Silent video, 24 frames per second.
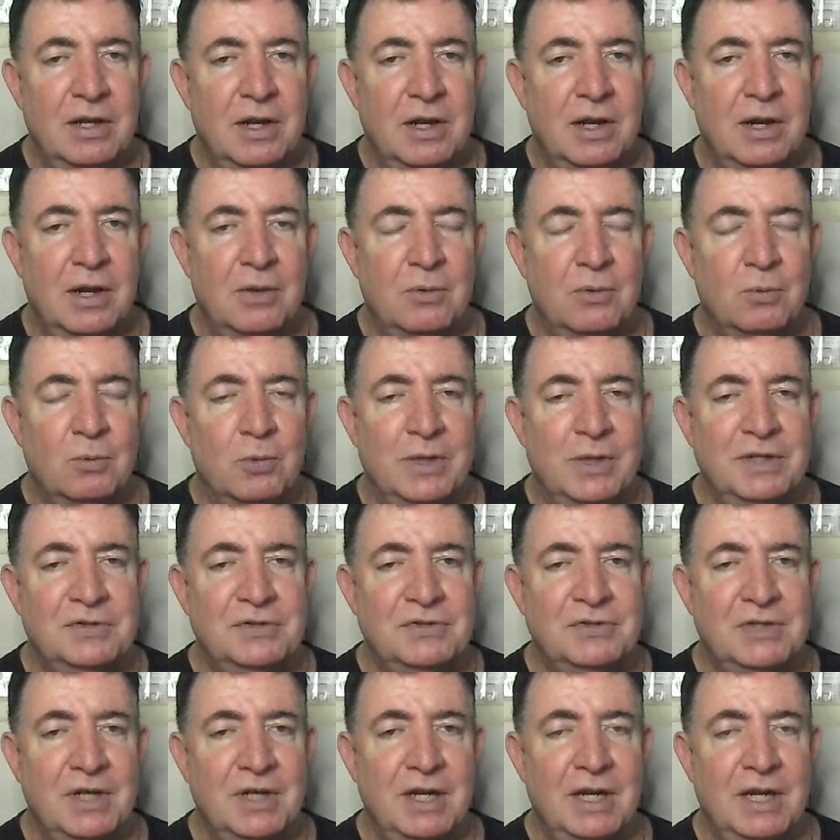uh, we
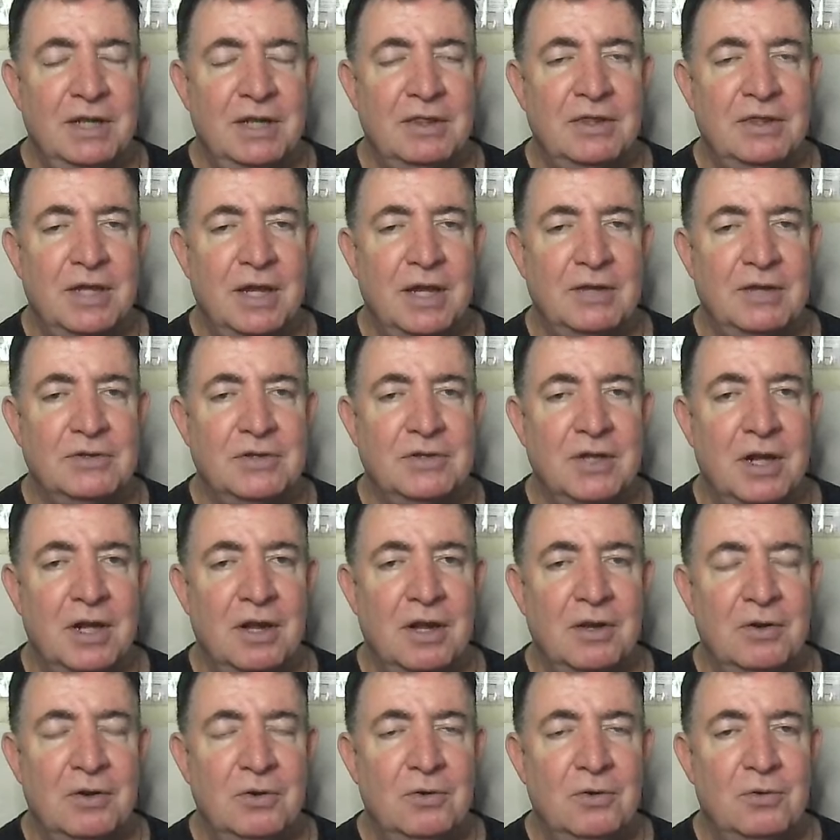see that uh,
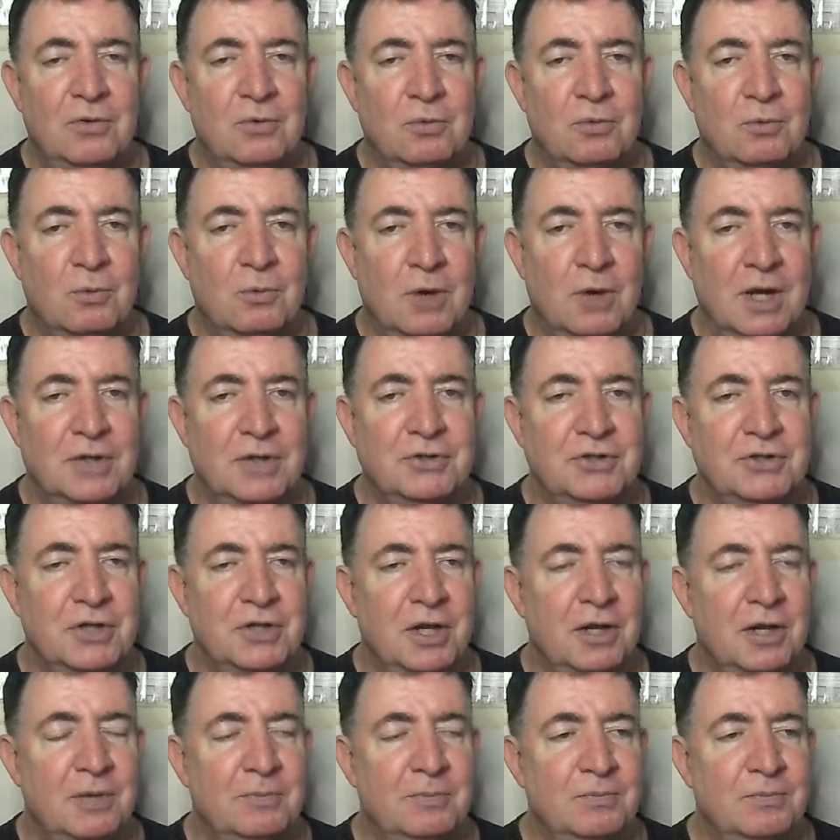
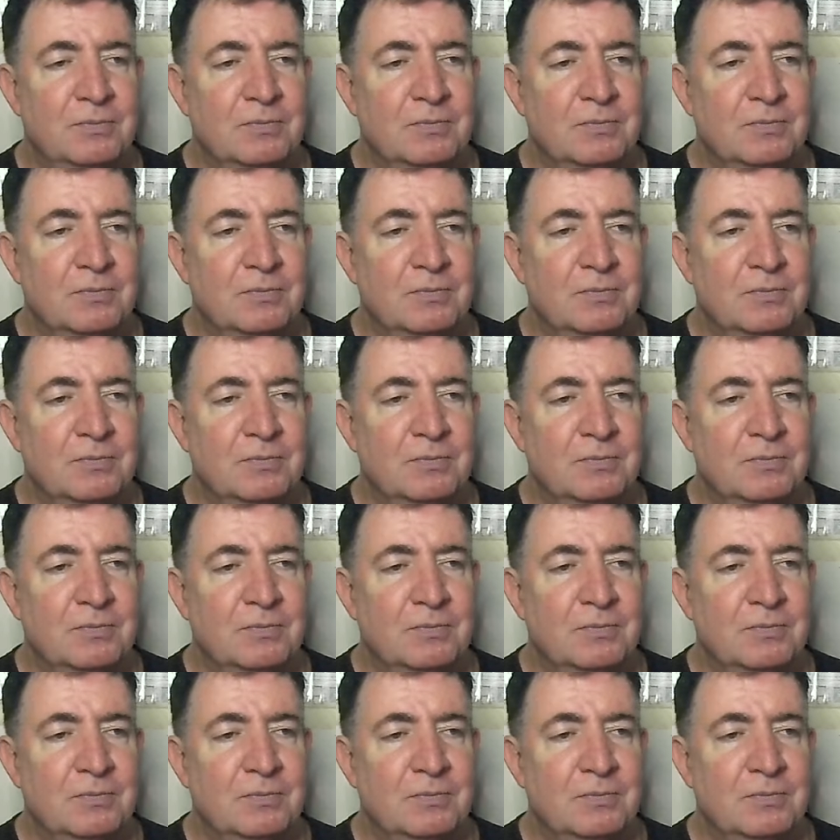Russia